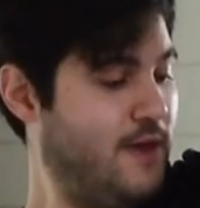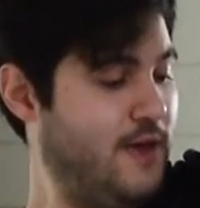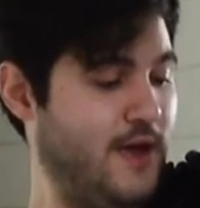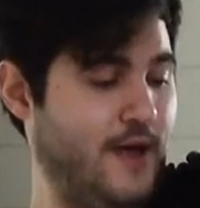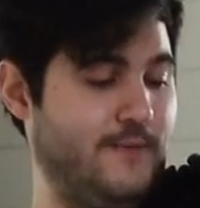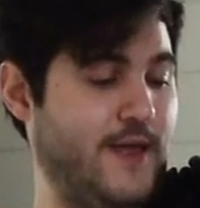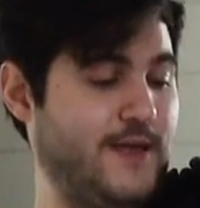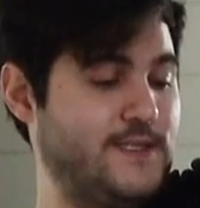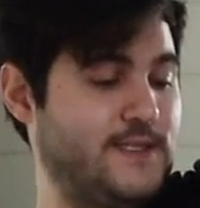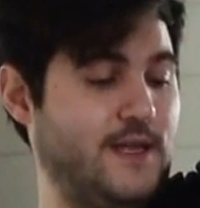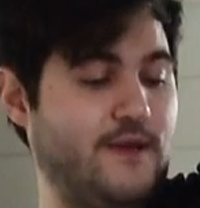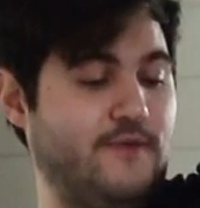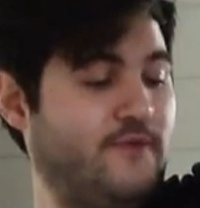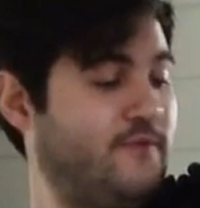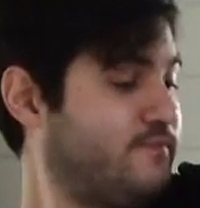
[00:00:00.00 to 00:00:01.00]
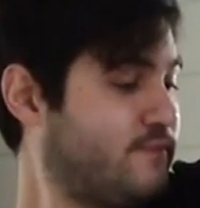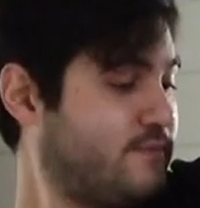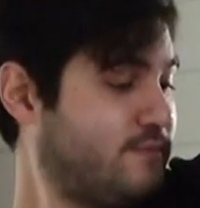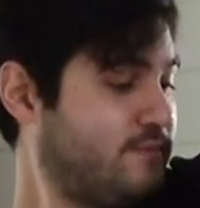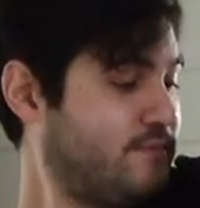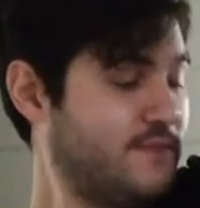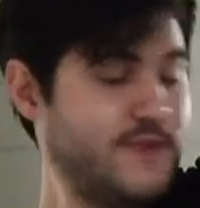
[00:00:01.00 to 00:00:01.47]
That stuff
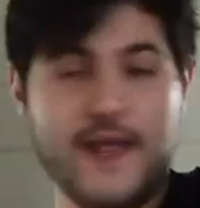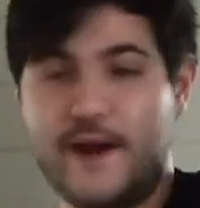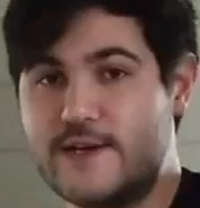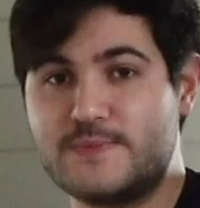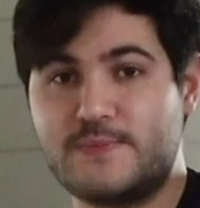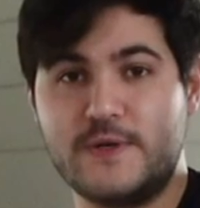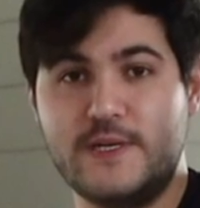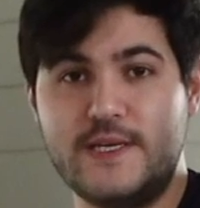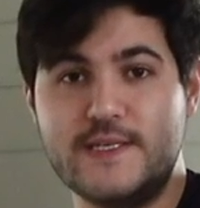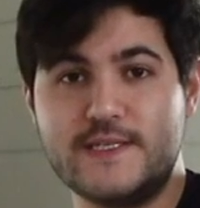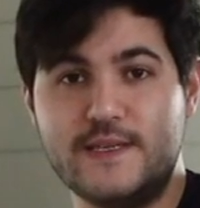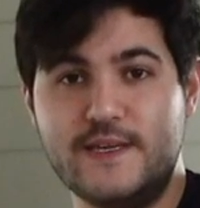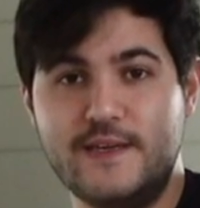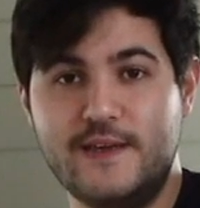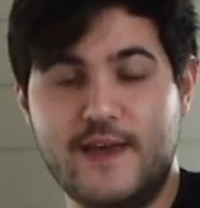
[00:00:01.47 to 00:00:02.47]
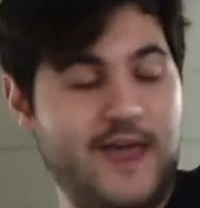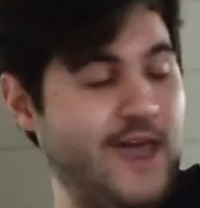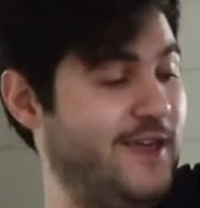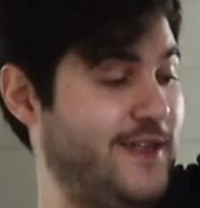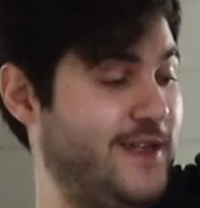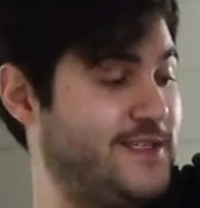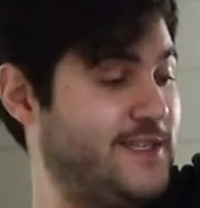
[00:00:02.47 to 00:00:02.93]
tears pretty easily,
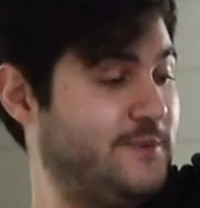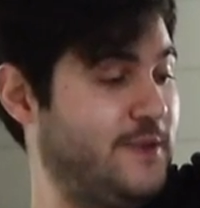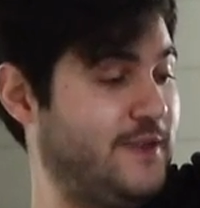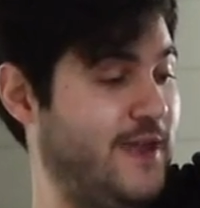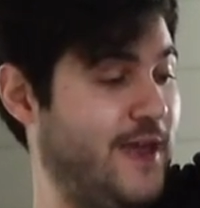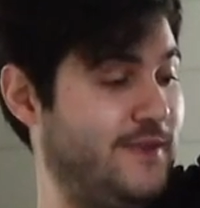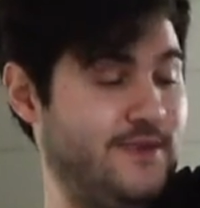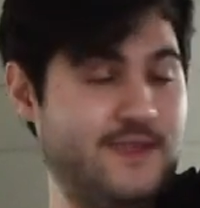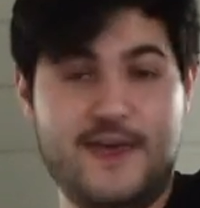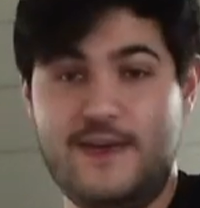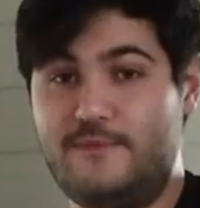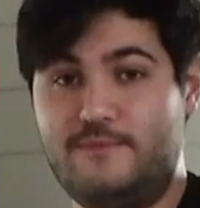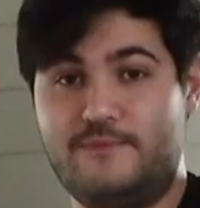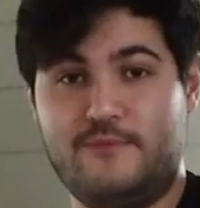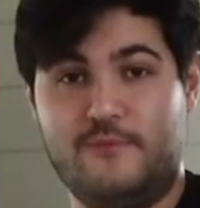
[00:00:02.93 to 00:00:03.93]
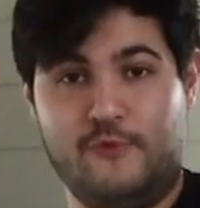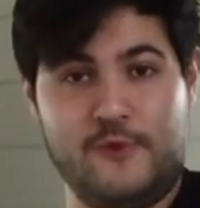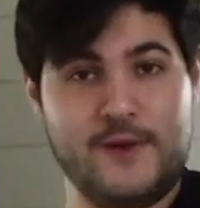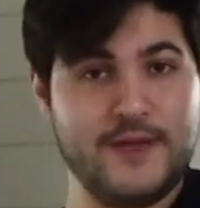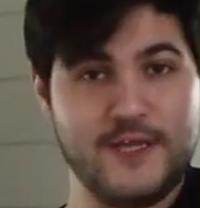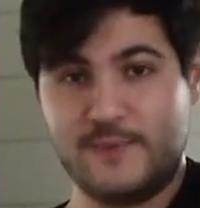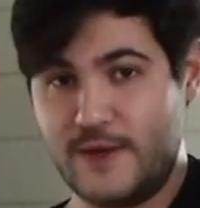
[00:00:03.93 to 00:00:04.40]
and that's something that they
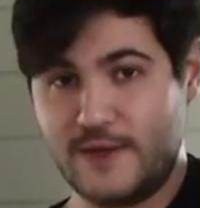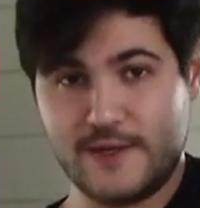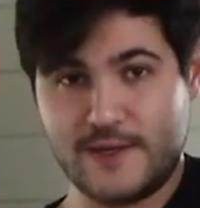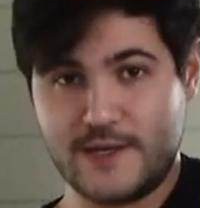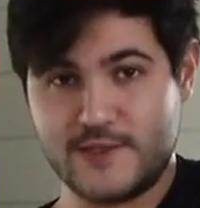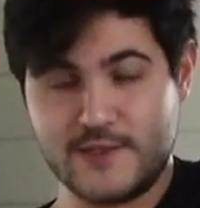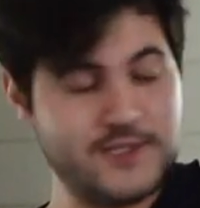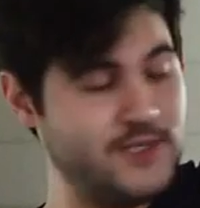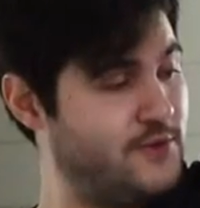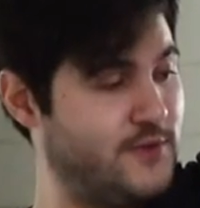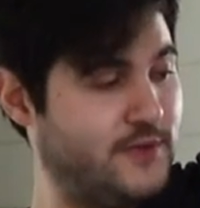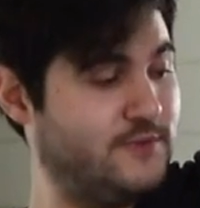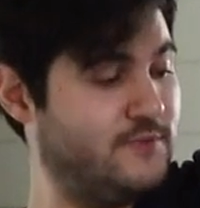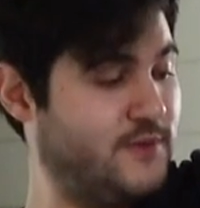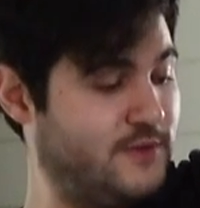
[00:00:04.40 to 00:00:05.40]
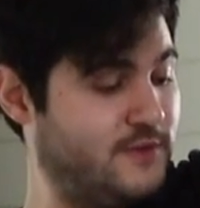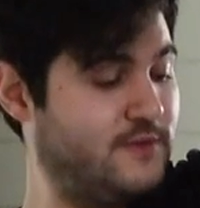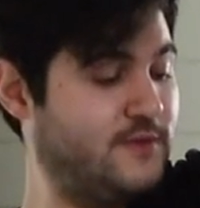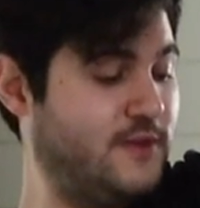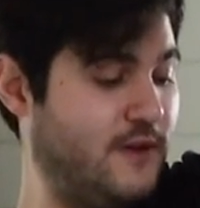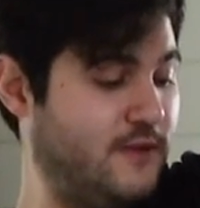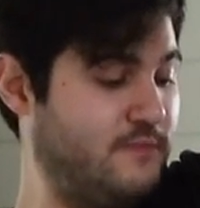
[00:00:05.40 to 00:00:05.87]
really paid attention to and would,
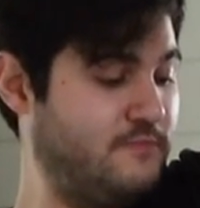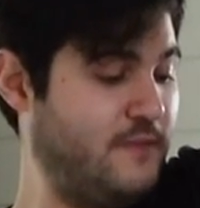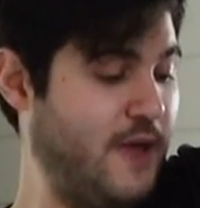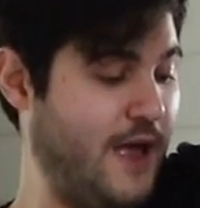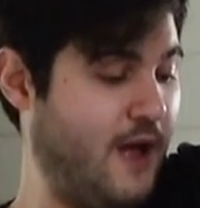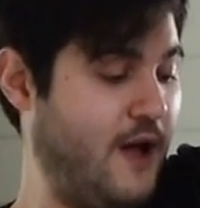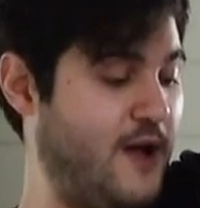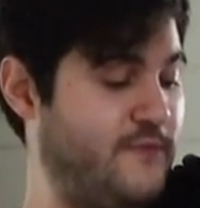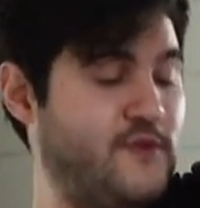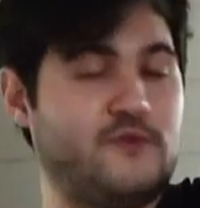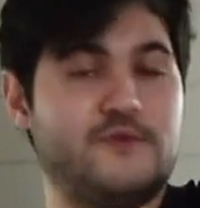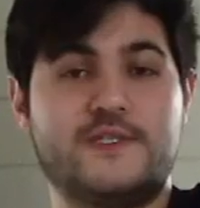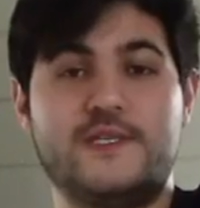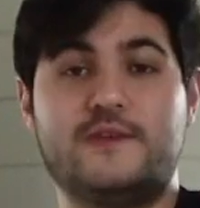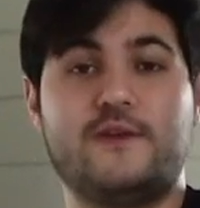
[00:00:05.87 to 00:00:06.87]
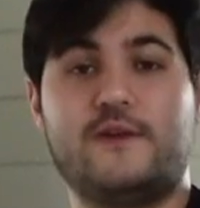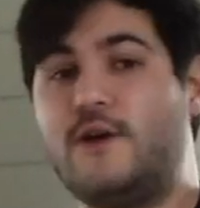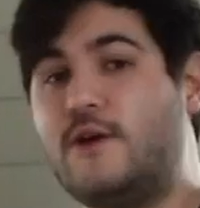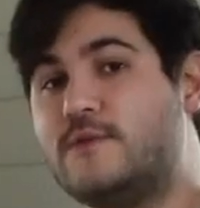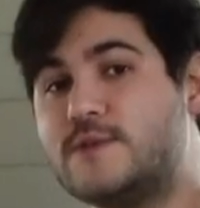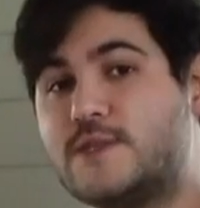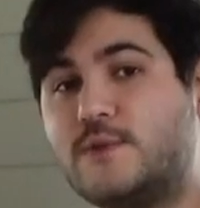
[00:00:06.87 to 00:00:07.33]
you know, often critique their
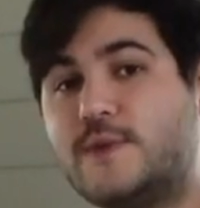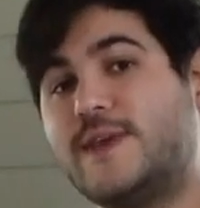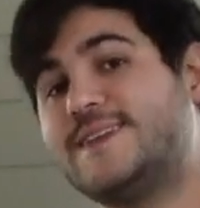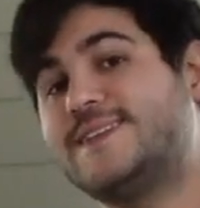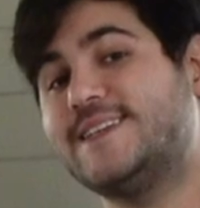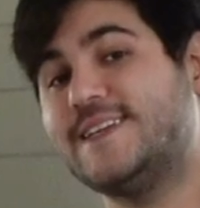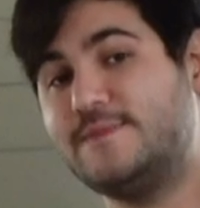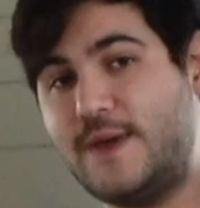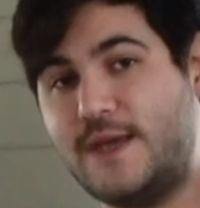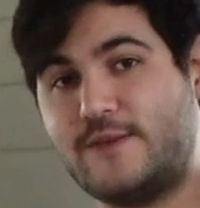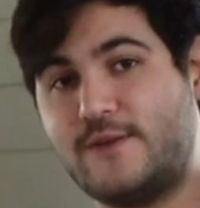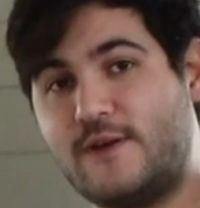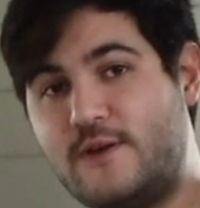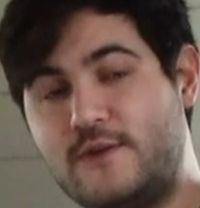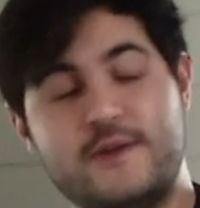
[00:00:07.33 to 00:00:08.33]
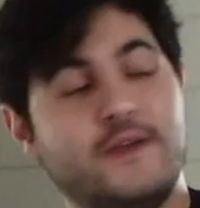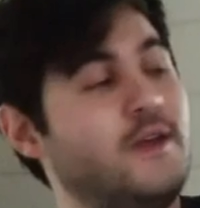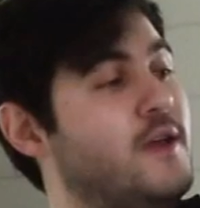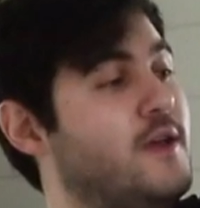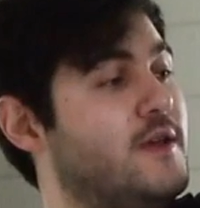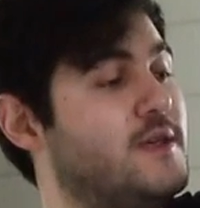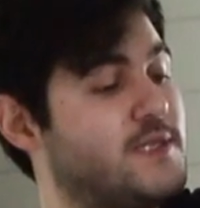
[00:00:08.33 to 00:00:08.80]
own. So when they did make their own
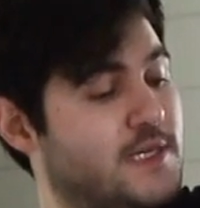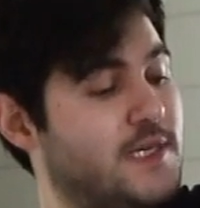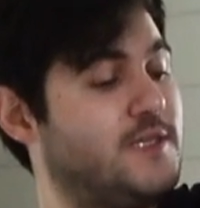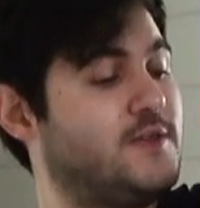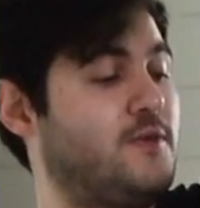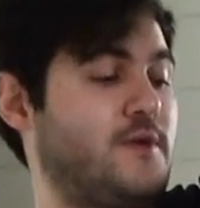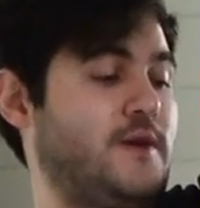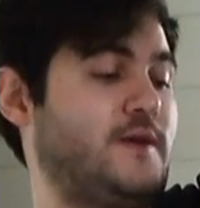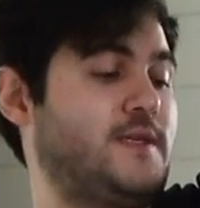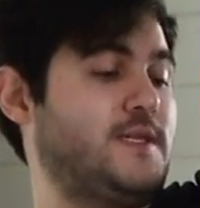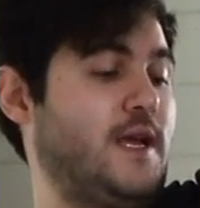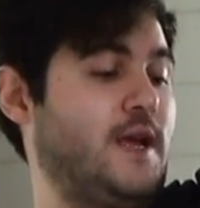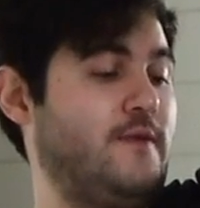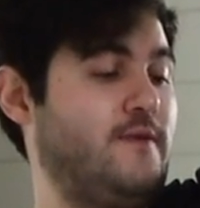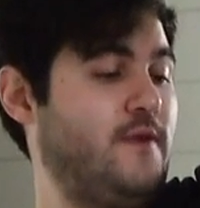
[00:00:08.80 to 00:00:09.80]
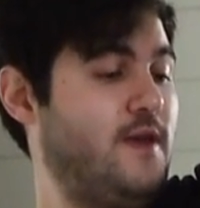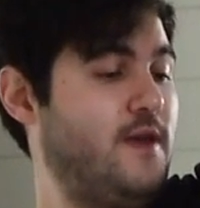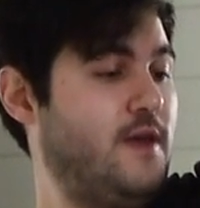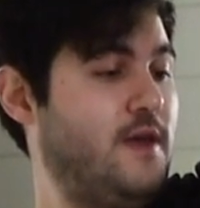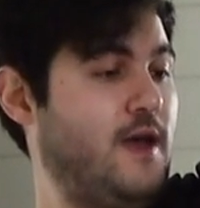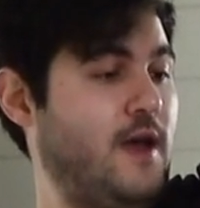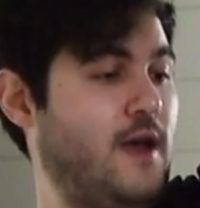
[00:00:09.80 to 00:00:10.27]
ski touring stuff,
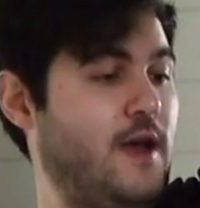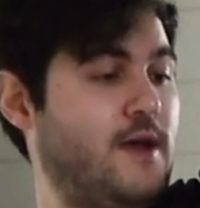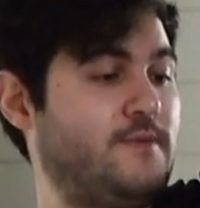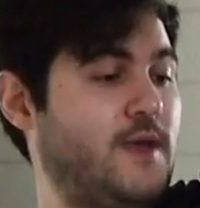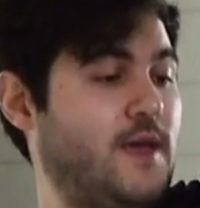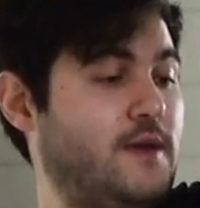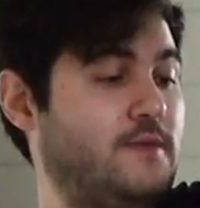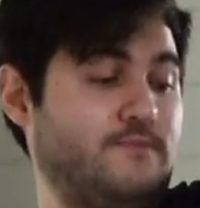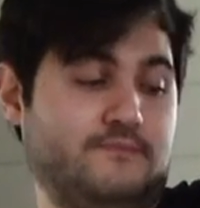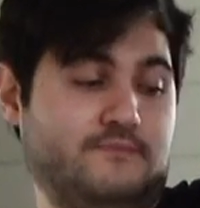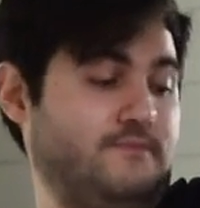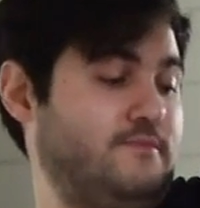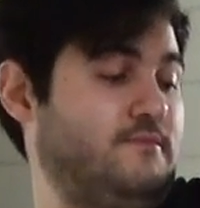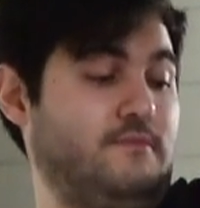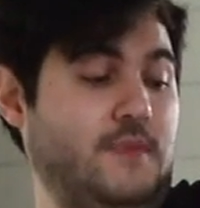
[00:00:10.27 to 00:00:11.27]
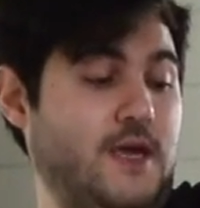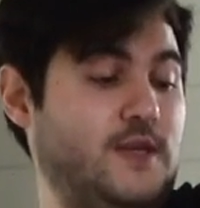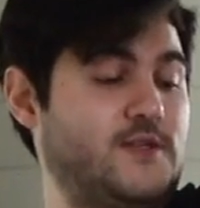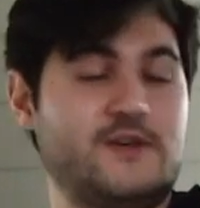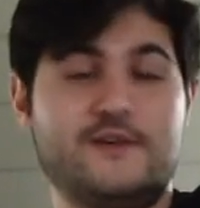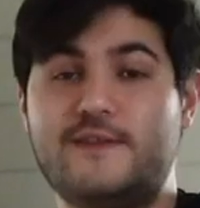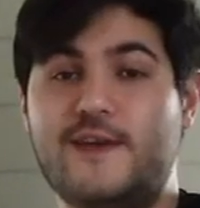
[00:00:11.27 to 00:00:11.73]
they
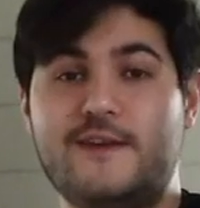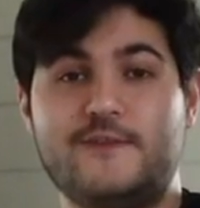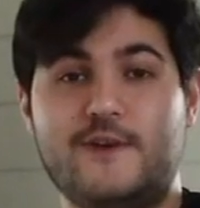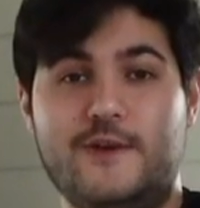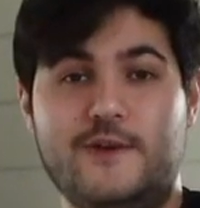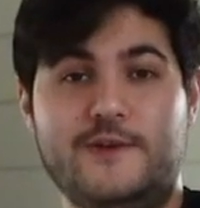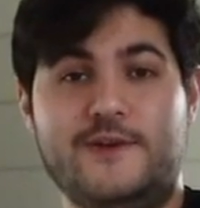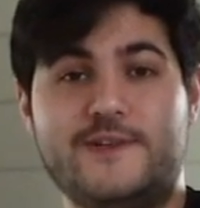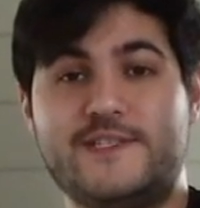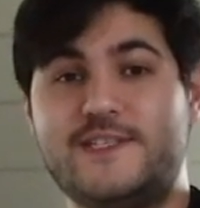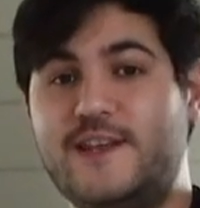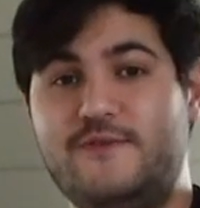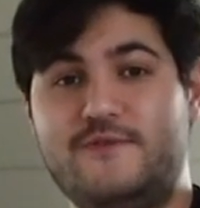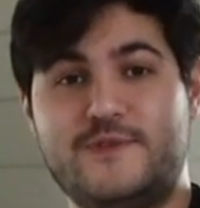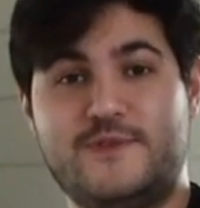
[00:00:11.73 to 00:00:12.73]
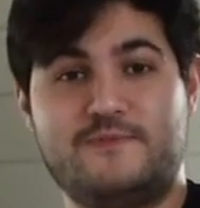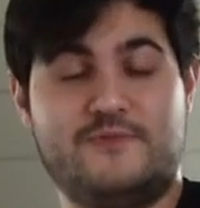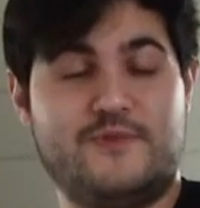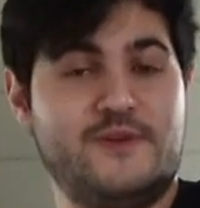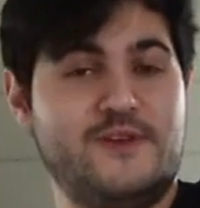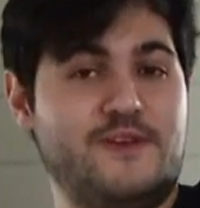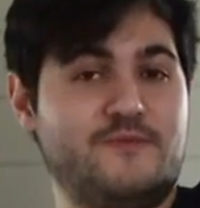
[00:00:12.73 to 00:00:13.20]
made sure that all their stuff is
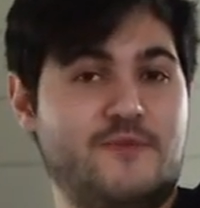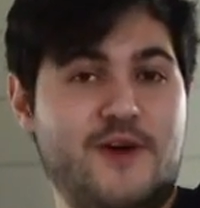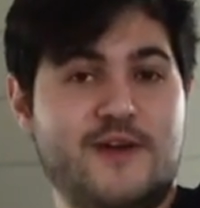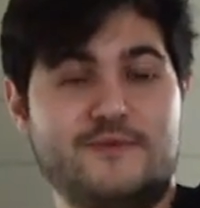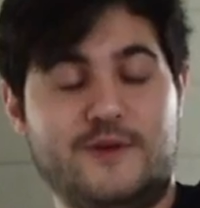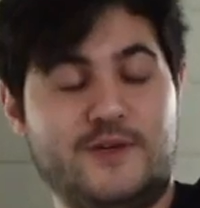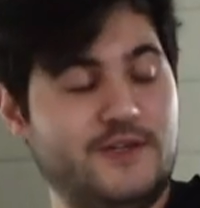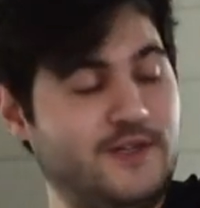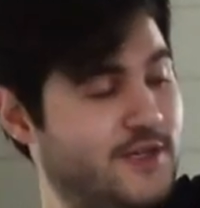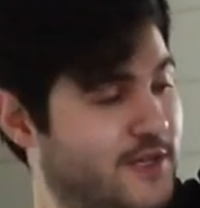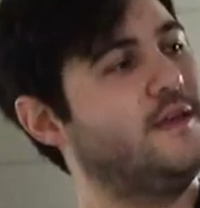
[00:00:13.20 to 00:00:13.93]
pretty unbreakable.